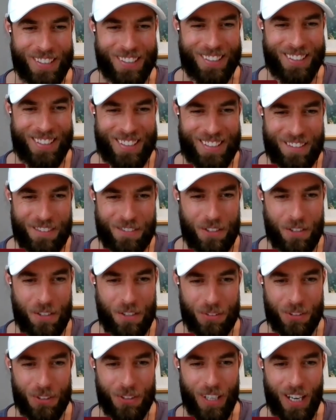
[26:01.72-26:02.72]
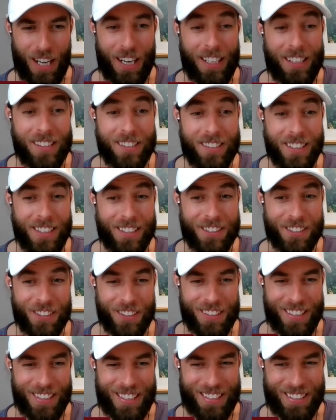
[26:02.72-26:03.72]
a review, and I'll see you
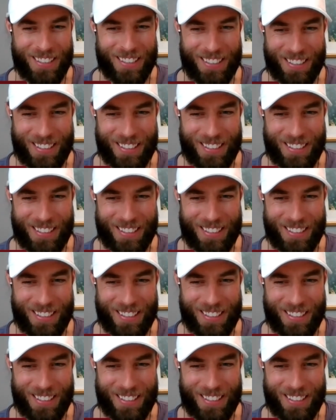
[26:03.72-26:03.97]
Sunday.